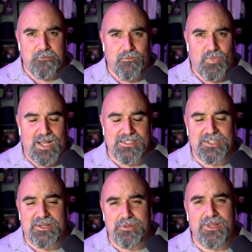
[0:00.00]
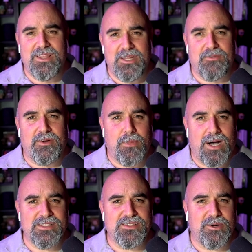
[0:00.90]
It's a completely different
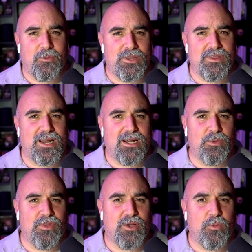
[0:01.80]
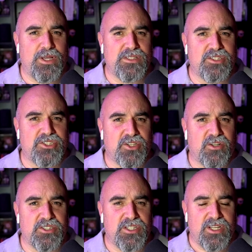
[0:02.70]
mindset, and one that I don't think we as a church
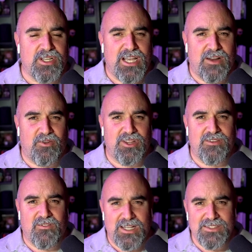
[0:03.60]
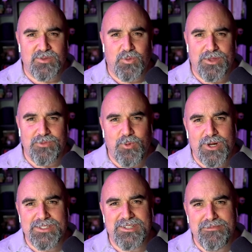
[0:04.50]
have really wrestled with. What
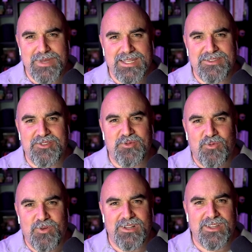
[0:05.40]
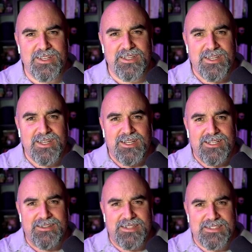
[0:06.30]
does it mean to really
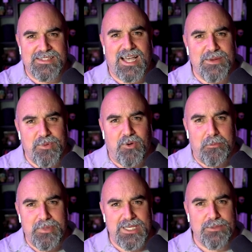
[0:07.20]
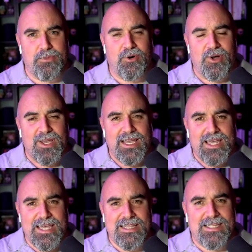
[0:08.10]
disciple people
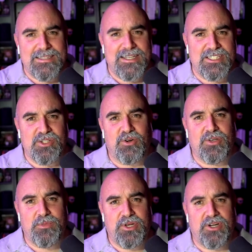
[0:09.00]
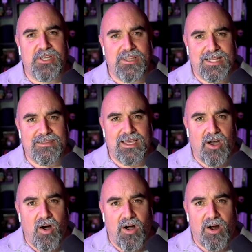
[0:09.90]
in the digital community that they
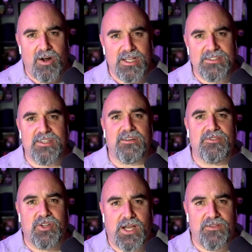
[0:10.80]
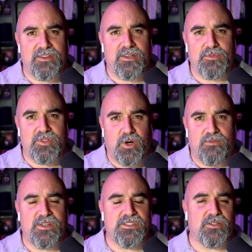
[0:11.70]
are instead of driving them to our
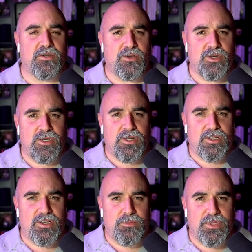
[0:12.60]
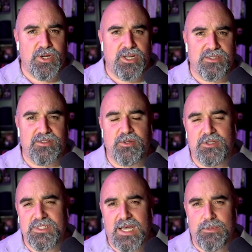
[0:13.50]
physical community to do
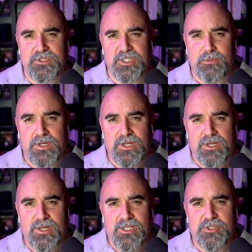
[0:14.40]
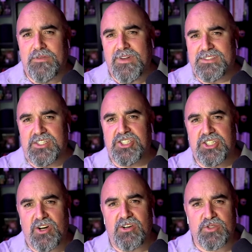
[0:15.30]
discipleship? So even as a
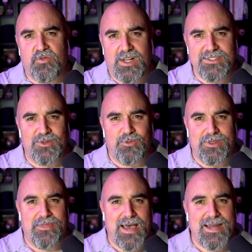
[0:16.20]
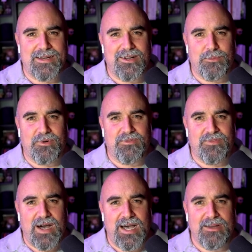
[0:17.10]
church, wrestle with that at number
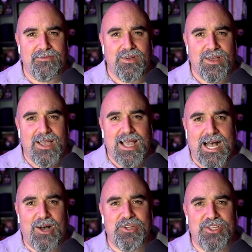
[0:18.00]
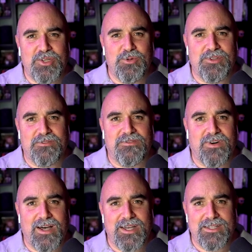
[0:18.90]
5. How do you
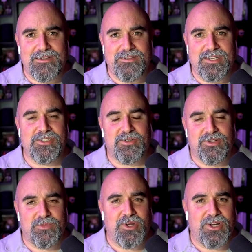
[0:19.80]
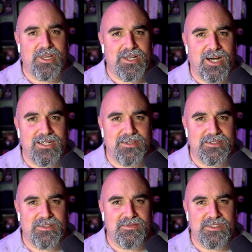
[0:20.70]
define digital community in context
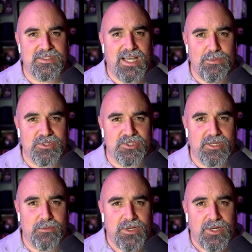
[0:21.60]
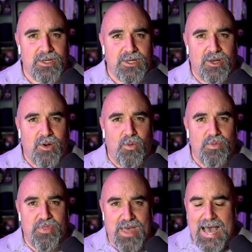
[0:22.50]
of discipleship?
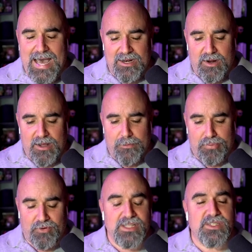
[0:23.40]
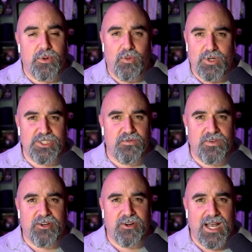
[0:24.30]
That principle, once you
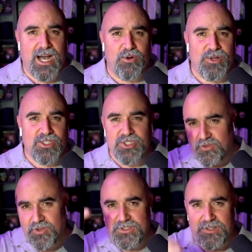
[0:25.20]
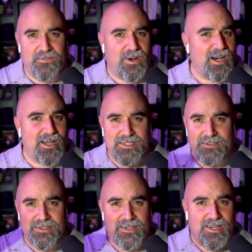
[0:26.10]
figure it out, truly defines
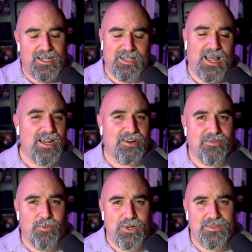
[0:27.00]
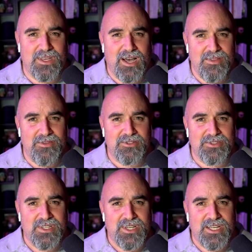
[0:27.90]
a lot of what the others
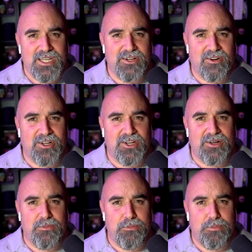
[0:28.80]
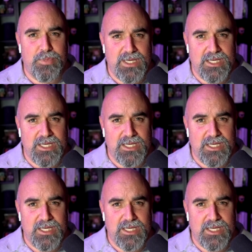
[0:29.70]
here are going to be.